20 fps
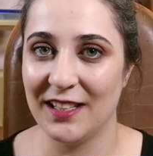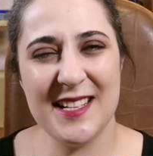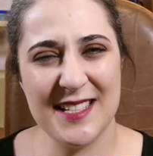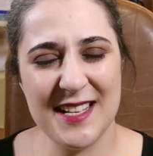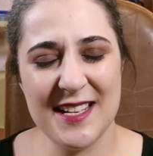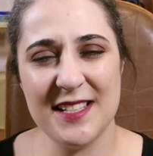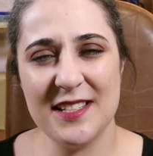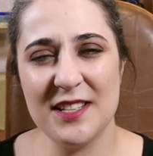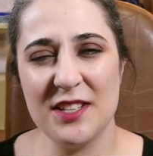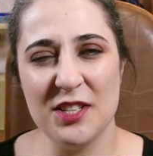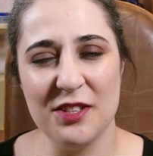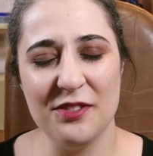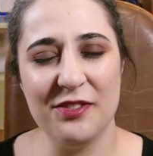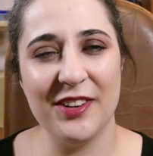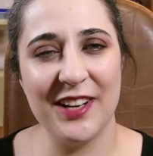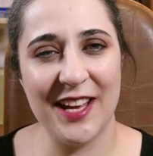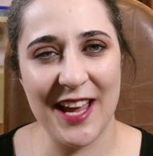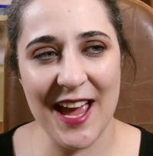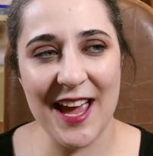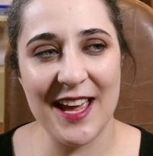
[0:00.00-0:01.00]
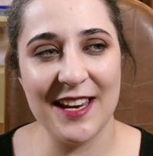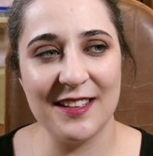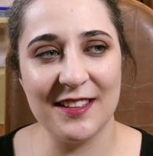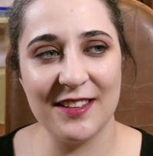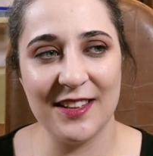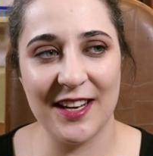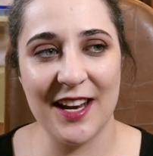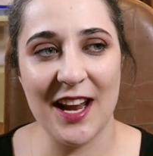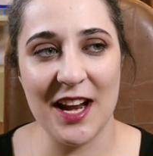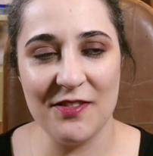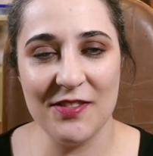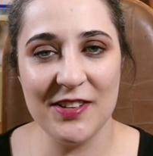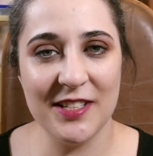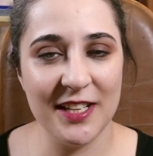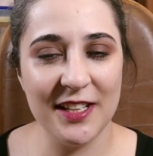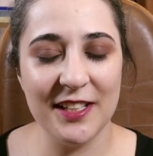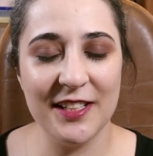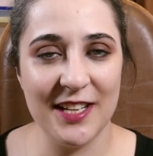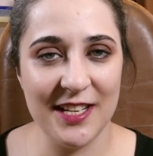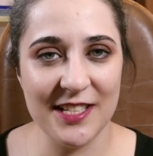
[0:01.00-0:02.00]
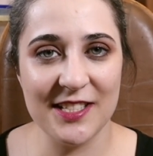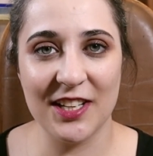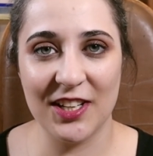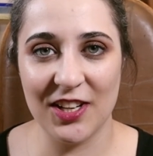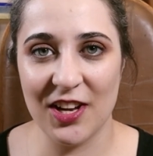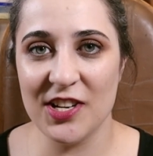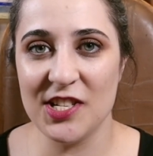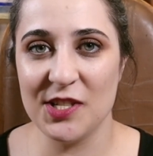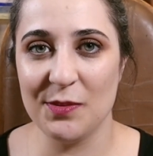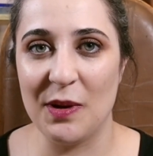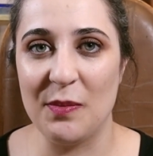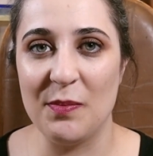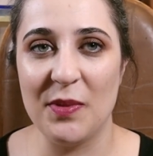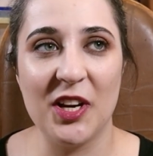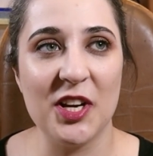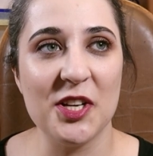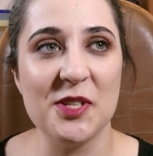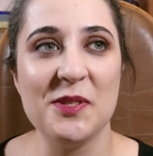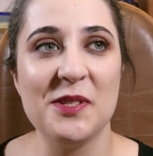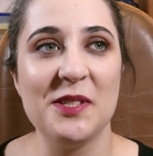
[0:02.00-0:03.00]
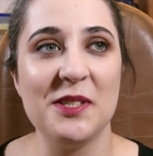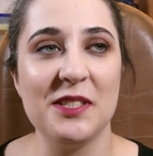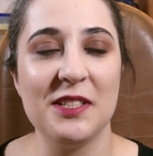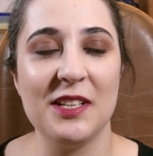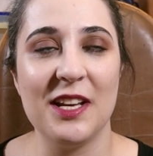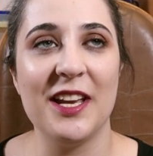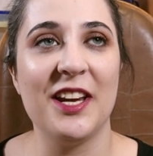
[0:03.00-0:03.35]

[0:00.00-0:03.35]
It's easy to forget that Henry Tilney is a clergyman because